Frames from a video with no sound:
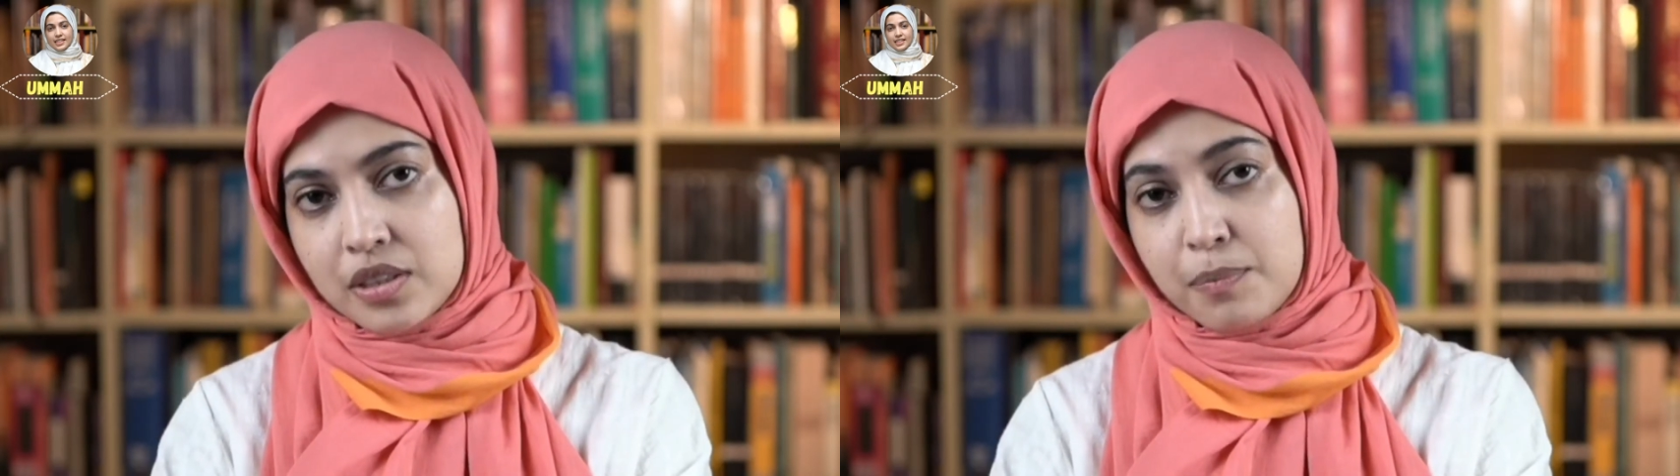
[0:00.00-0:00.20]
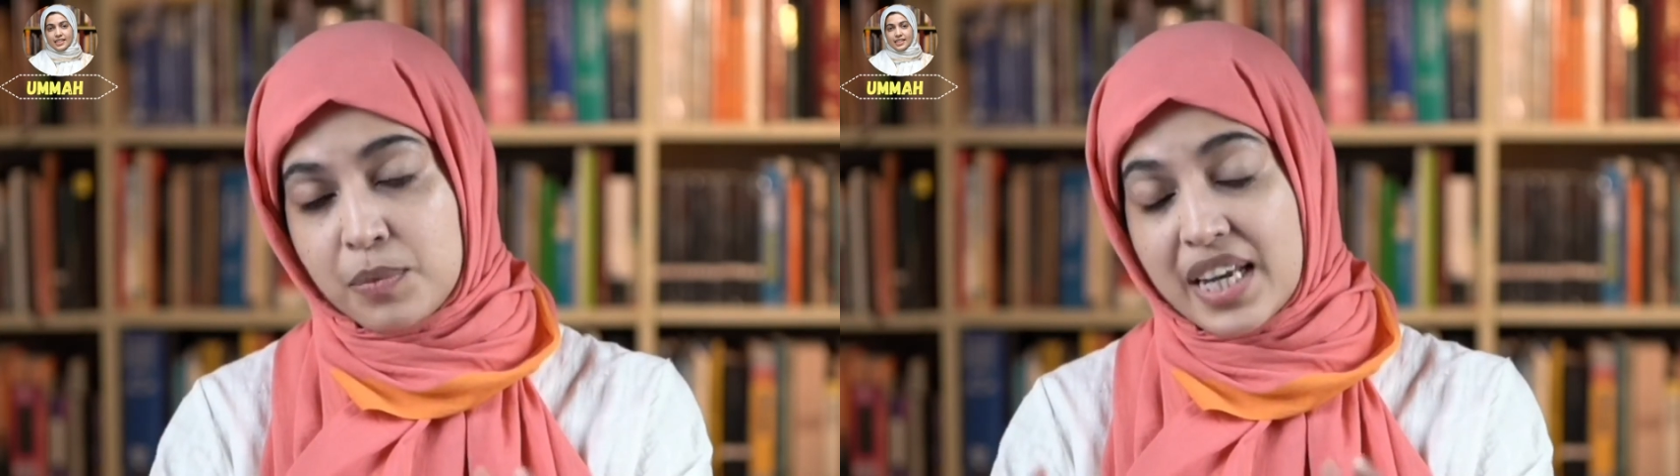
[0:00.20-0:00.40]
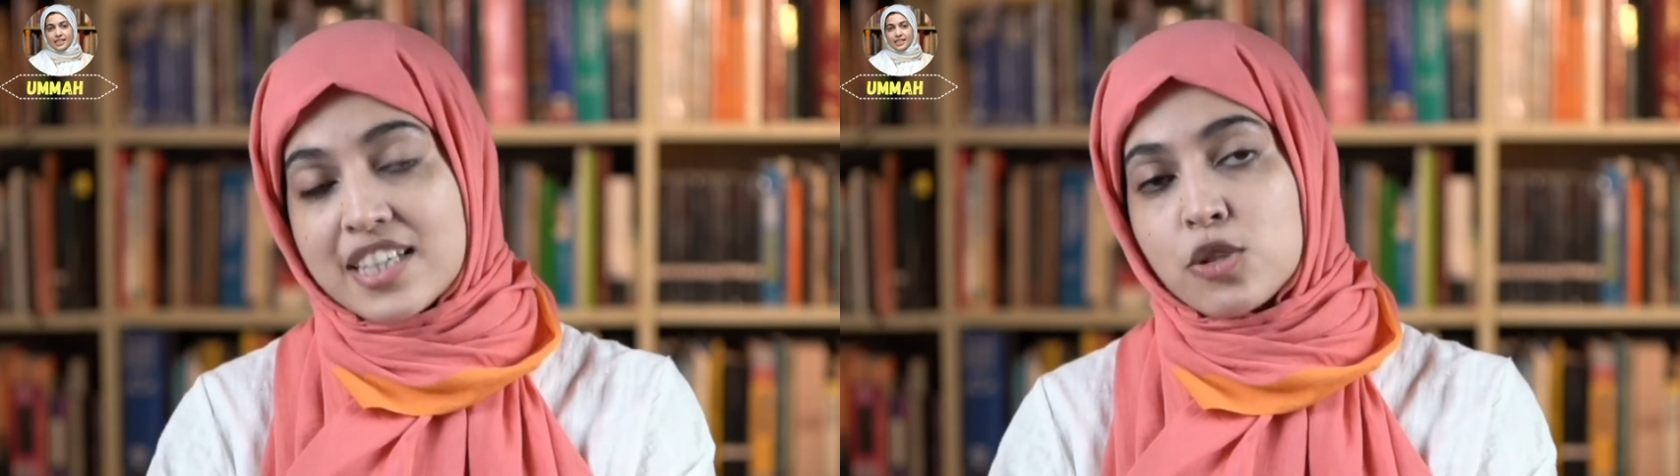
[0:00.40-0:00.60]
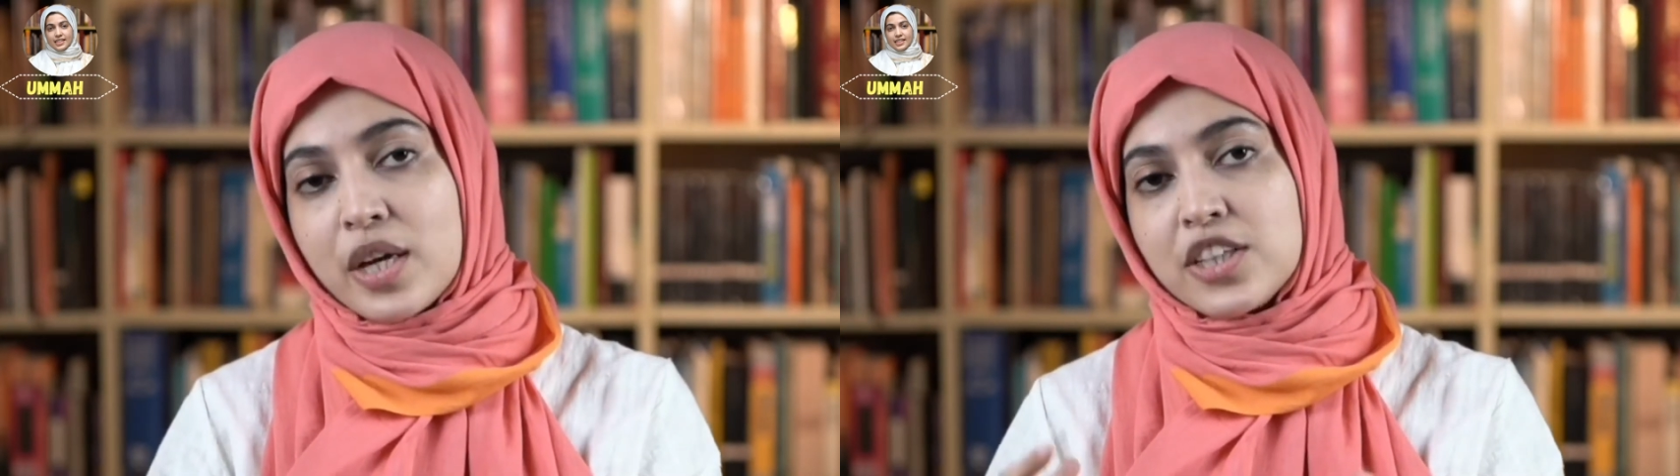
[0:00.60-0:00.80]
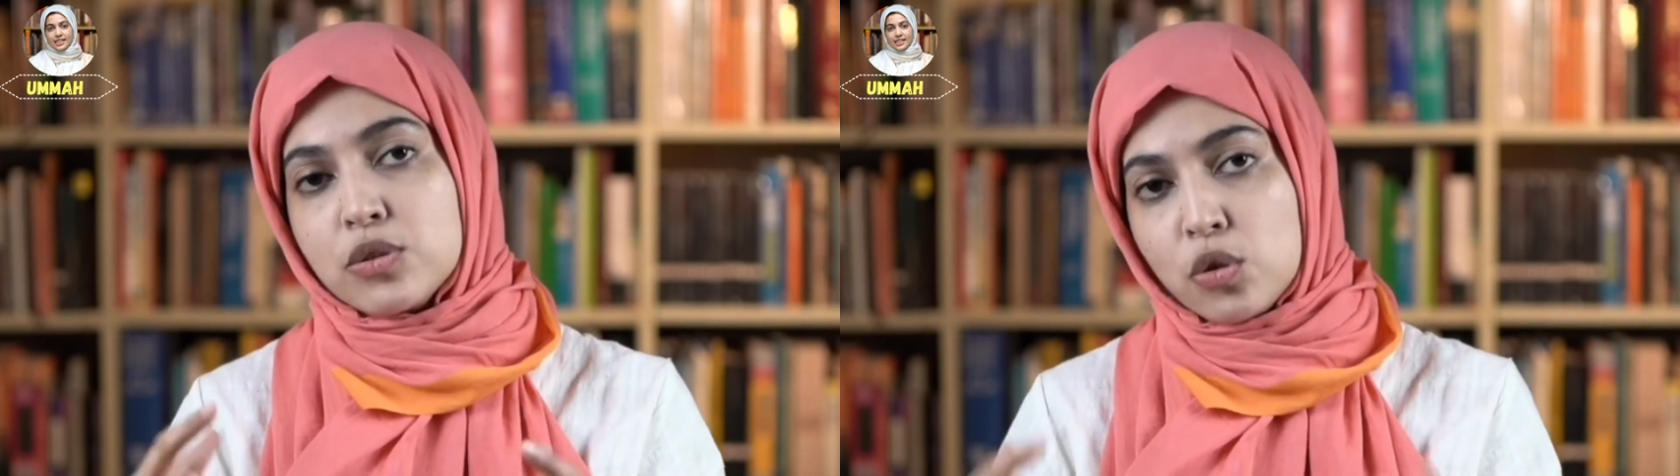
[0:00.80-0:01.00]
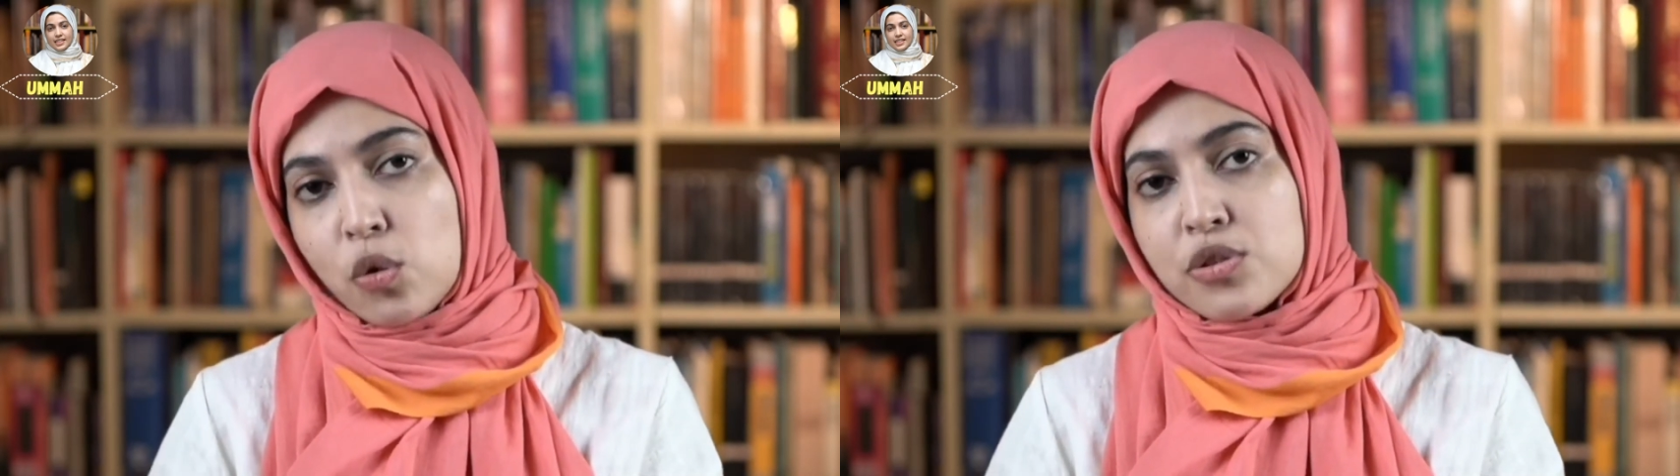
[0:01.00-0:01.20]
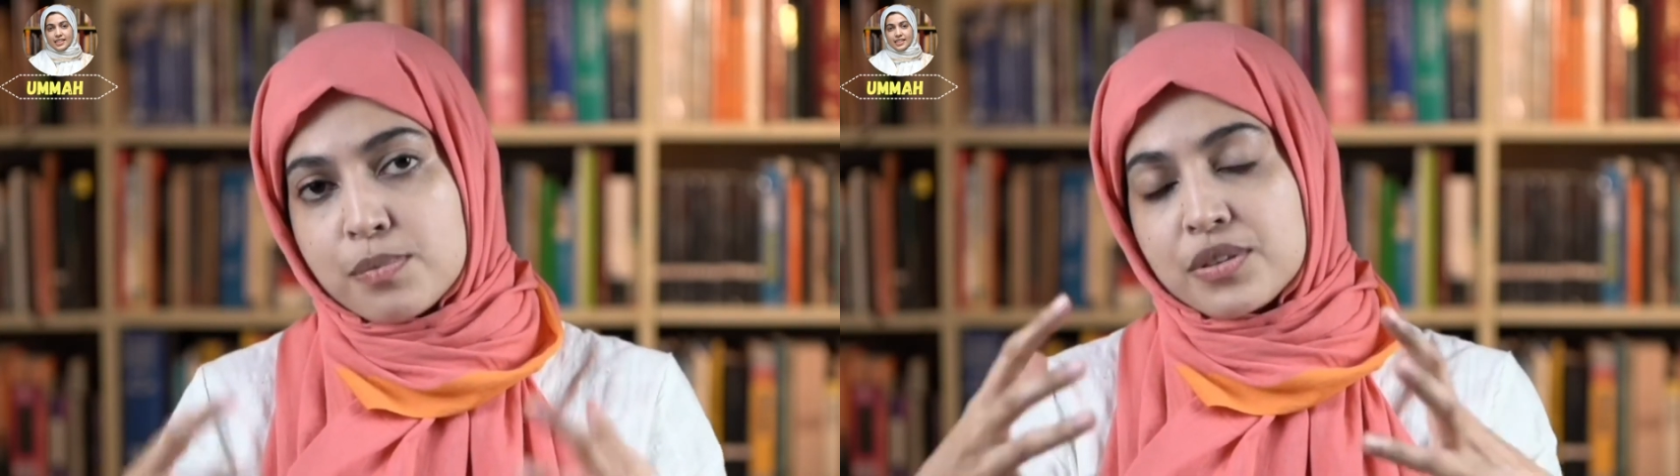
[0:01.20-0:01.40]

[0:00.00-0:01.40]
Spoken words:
the place where you go to